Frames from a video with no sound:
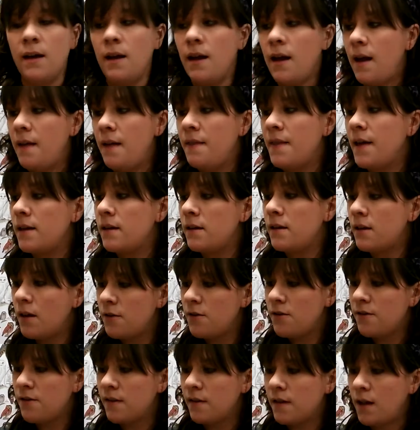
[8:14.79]
And then
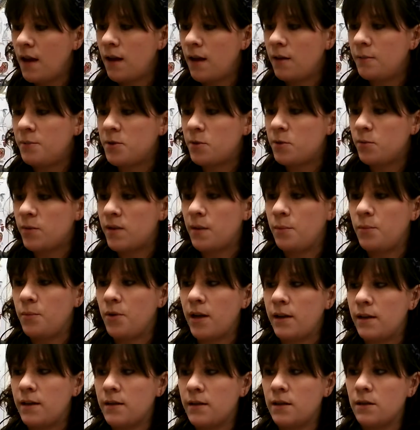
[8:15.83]
another thing that helps with the
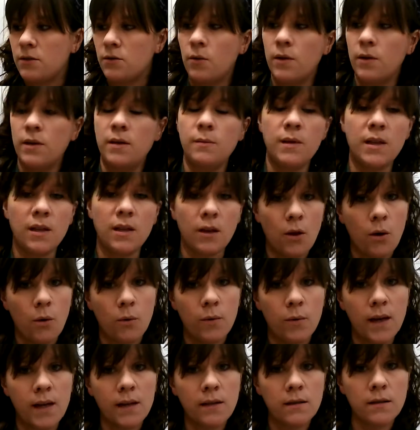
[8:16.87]
brightness is going to be the
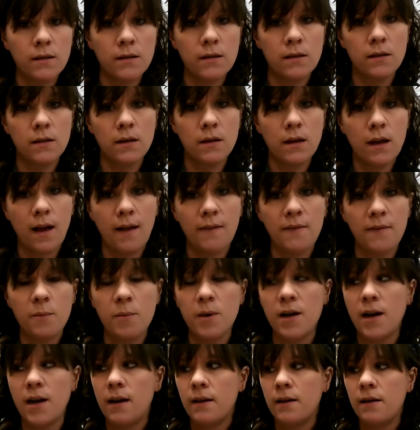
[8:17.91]
coatings on the
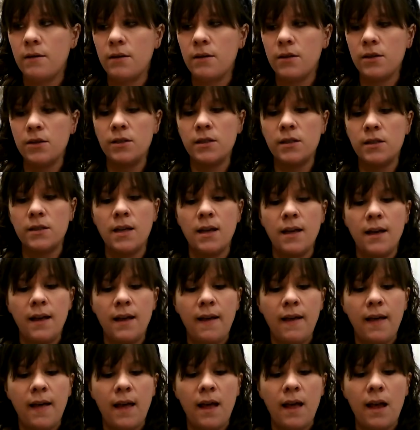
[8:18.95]
binoculars.
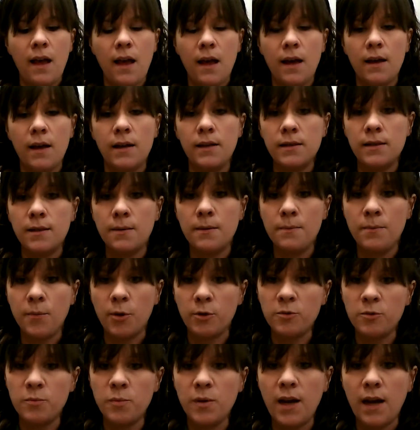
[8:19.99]
And
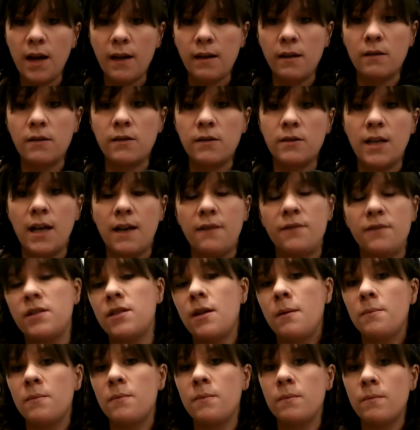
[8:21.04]
most binoculars have
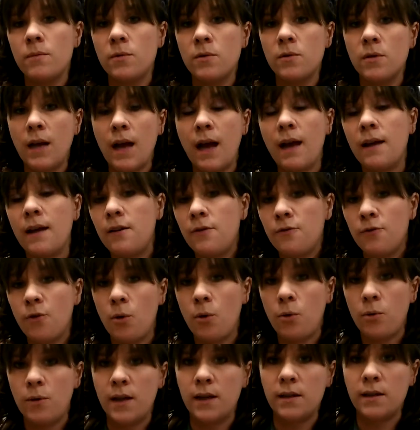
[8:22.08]
some kind of
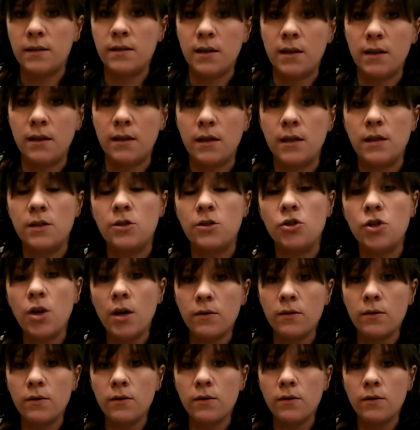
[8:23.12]
coatings. And in
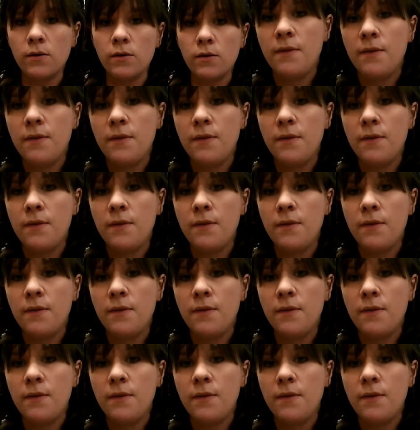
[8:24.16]
general,